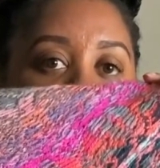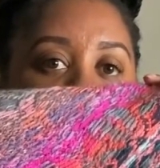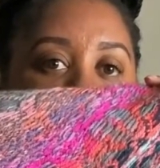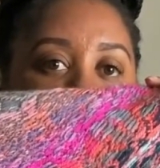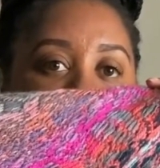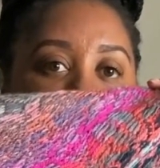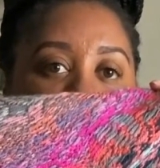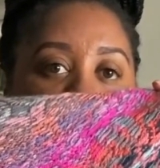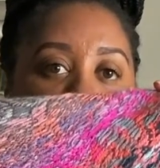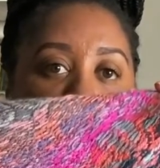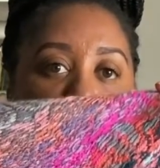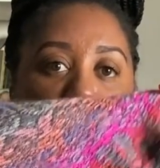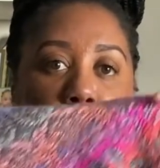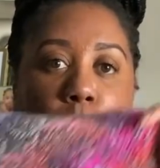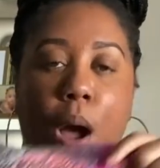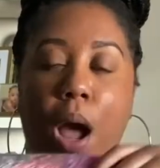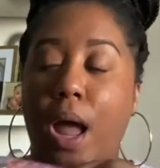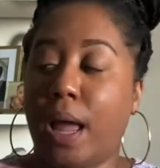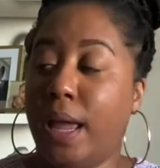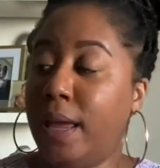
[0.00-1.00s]

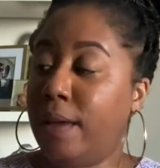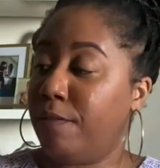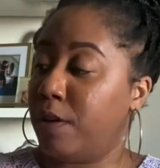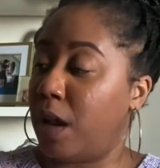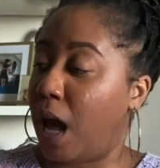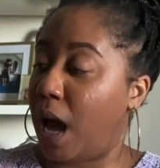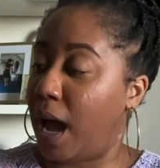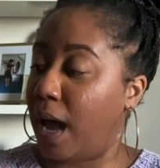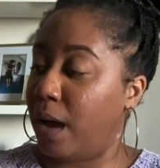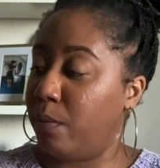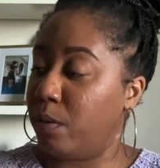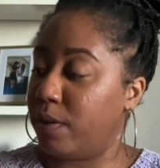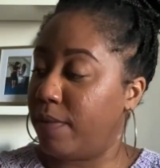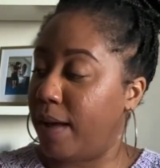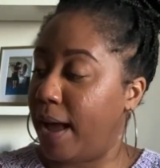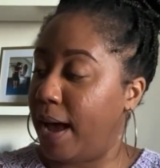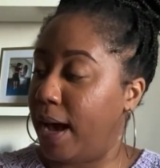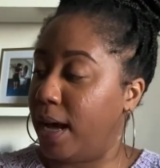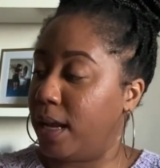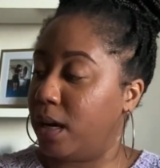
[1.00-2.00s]
So if not, I would have
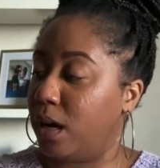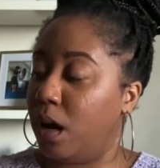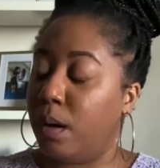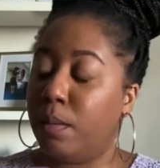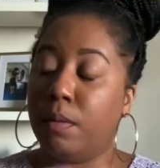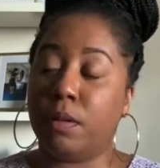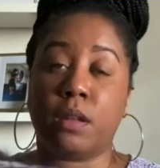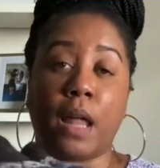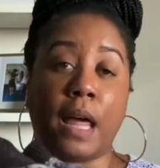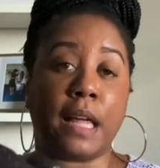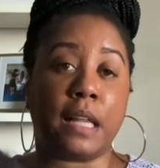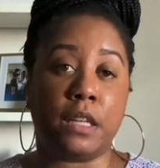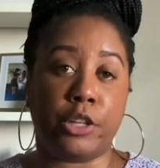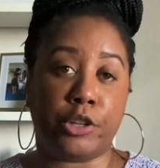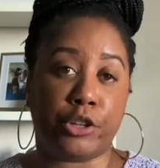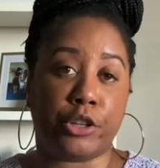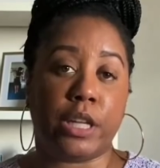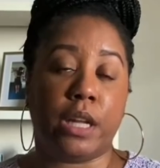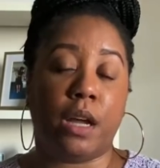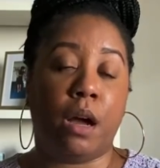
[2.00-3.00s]
had like
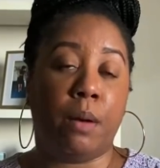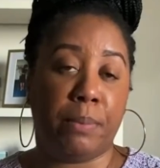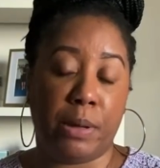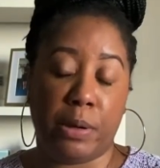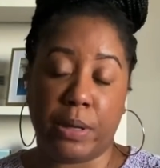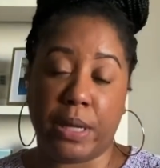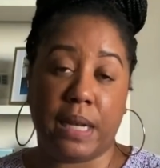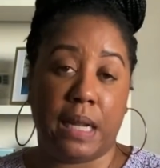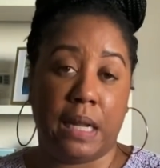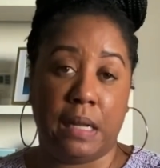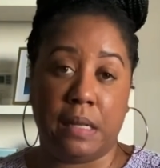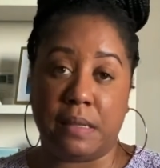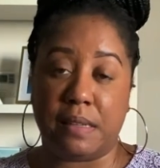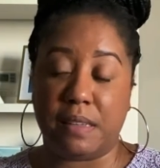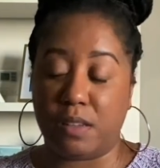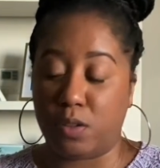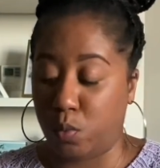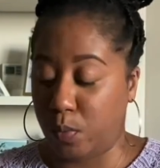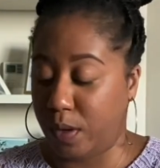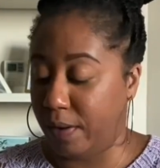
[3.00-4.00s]
literally a million ends
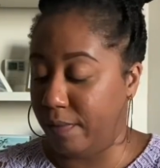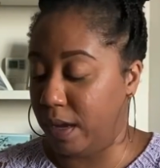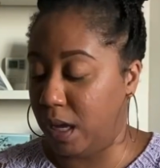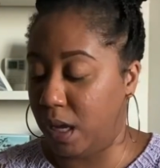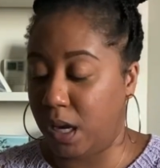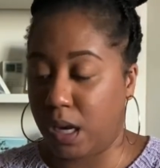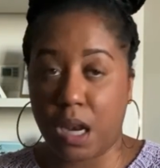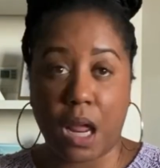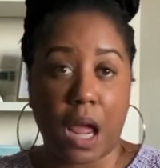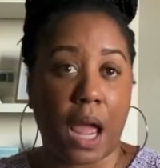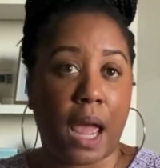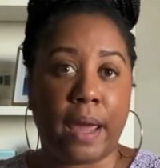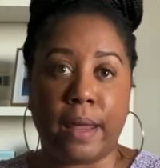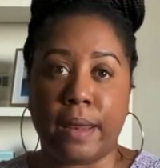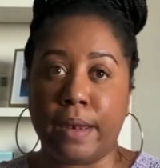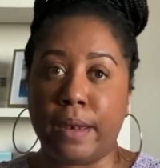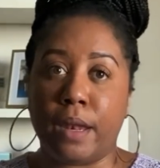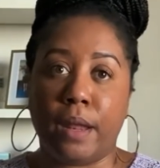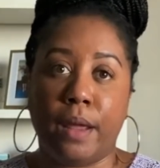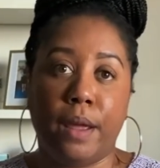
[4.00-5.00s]
to weave in.
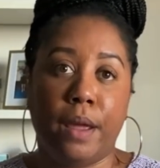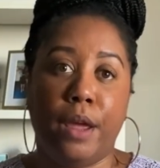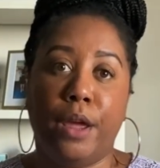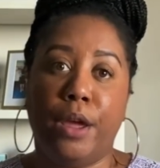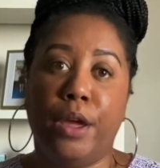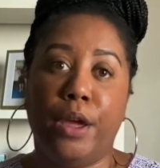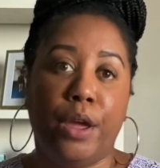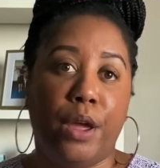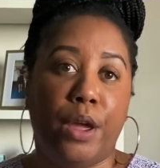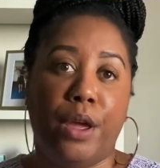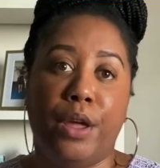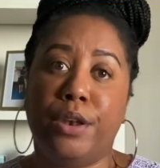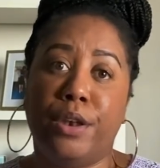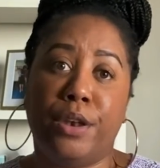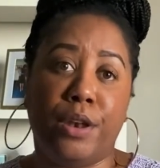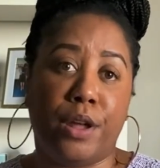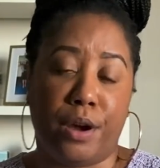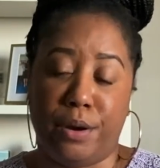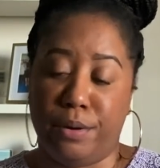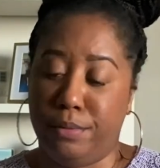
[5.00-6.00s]
And
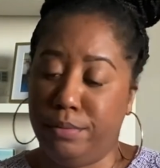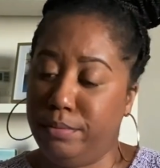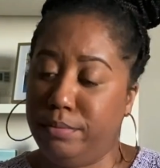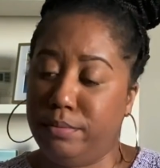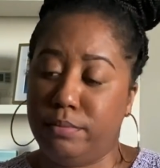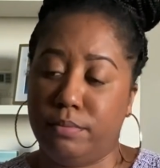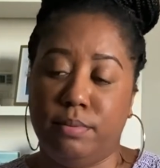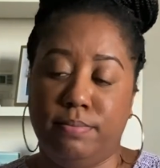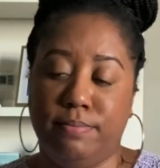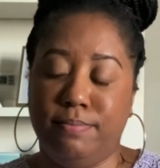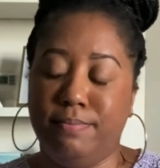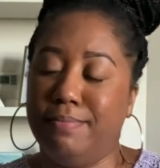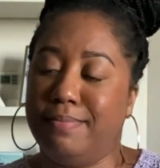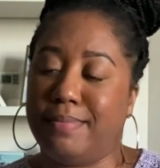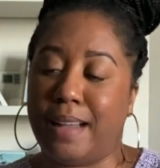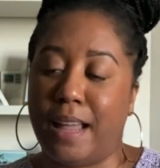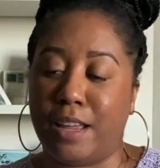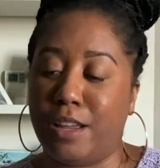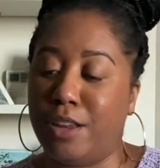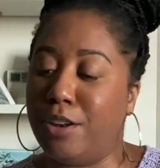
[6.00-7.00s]
no.
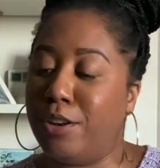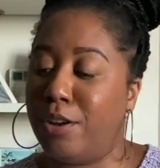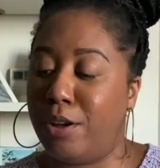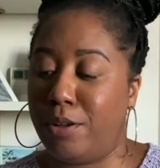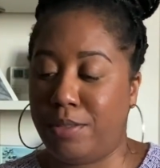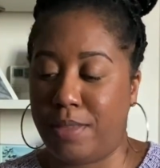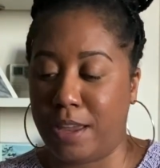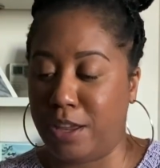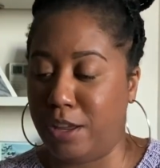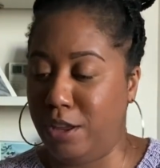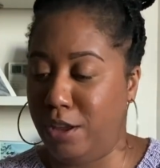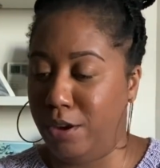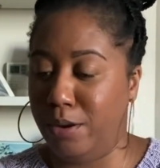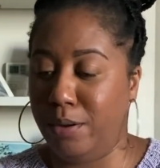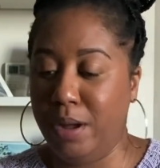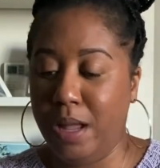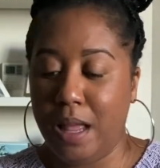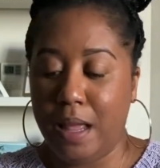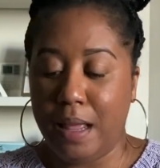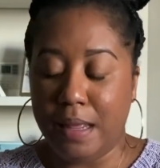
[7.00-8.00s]
Like, no, thank you.
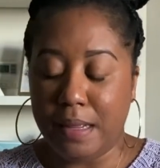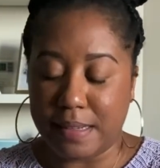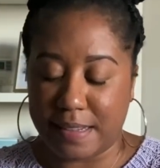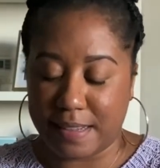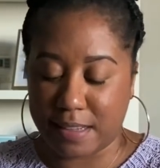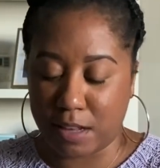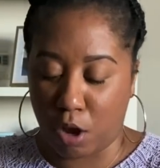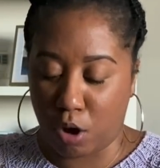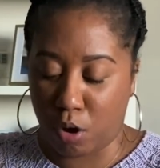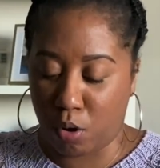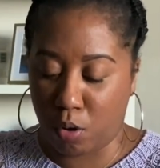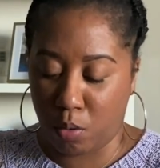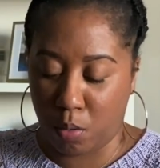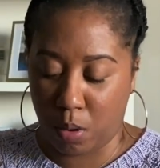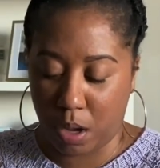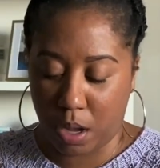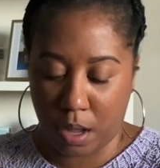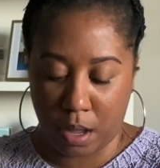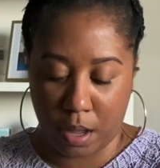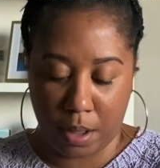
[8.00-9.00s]

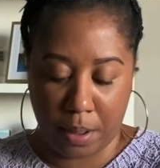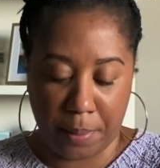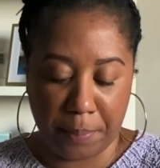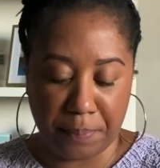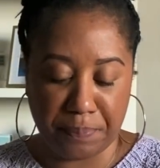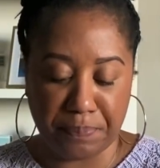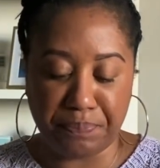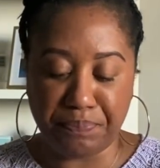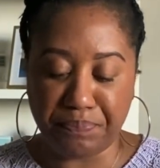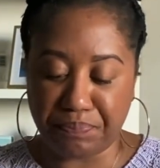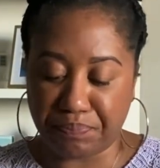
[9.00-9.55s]
So, I